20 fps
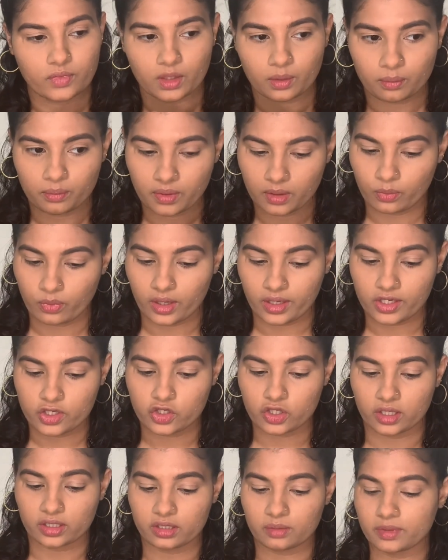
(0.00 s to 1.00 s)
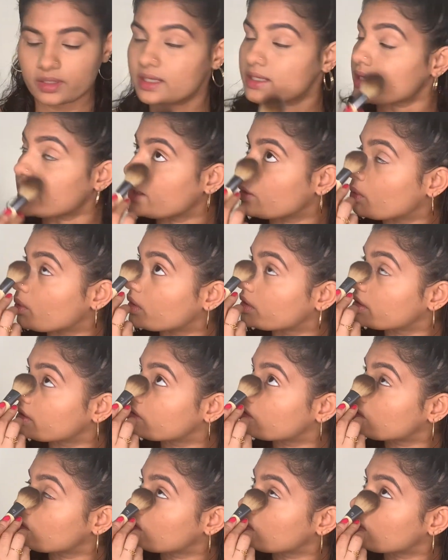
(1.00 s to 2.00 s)
Be very gentle because I don't want it
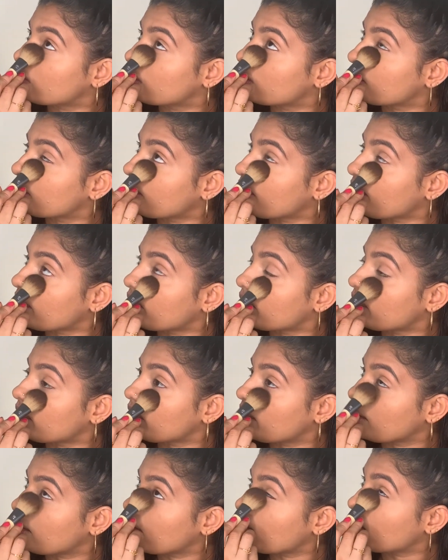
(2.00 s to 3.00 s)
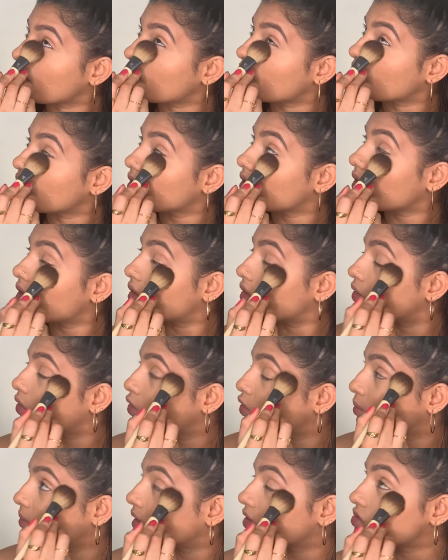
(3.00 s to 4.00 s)
to look cakey again or
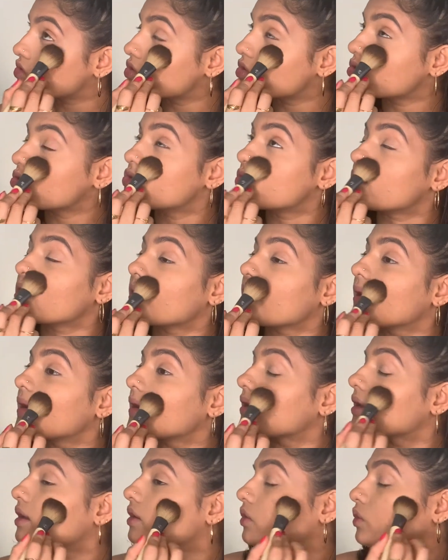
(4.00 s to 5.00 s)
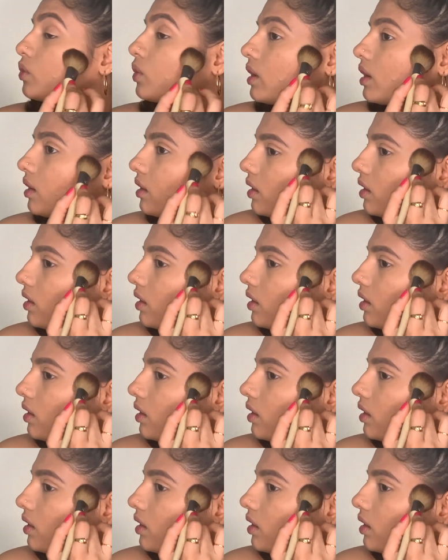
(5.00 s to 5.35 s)
too much dry as well.